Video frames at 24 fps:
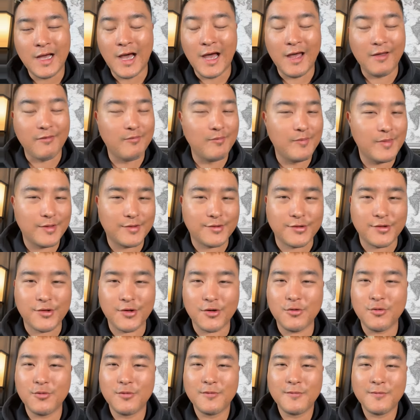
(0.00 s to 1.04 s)
I've missed
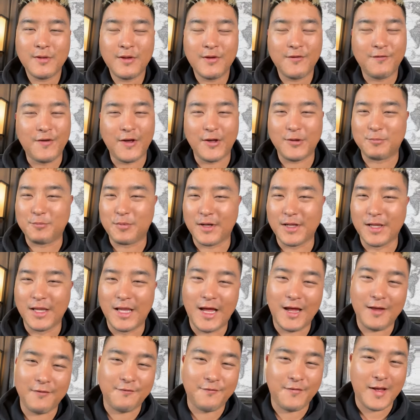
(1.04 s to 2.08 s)
you, Facebook
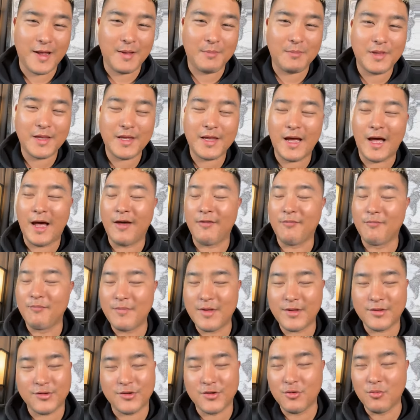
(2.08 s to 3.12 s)
Live family. I've
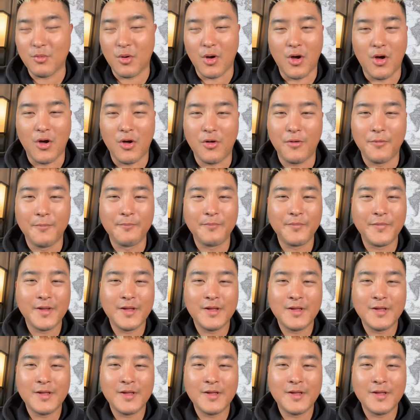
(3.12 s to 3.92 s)
missed you all.